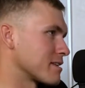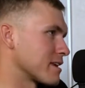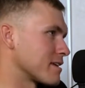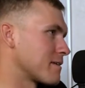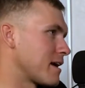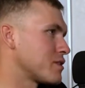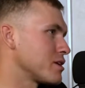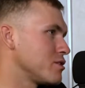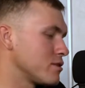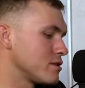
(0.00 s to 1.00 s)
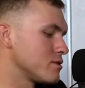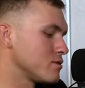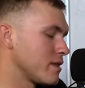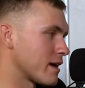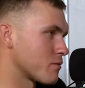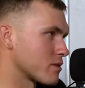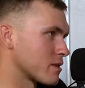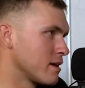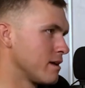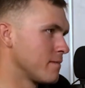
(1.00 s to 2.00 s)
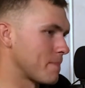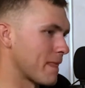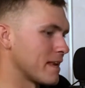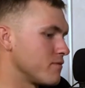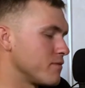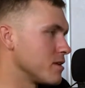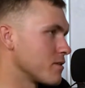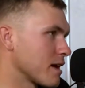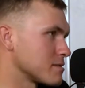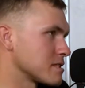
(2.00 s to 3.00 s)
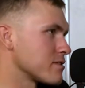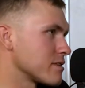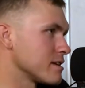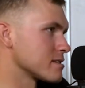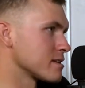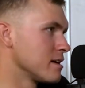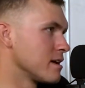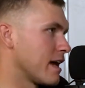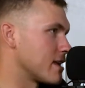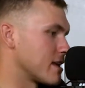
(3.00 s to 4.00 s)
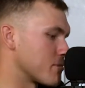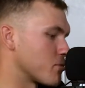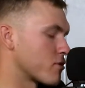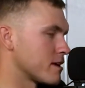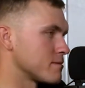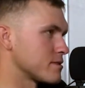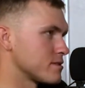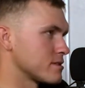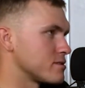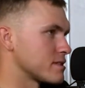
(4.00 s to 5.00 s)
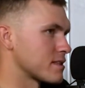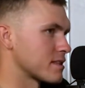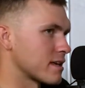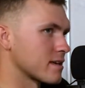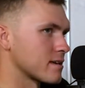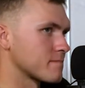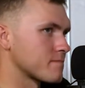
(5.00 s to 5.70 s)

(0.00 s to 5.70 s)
Like I think you could do that with any video game series, any like board game series. You just have to like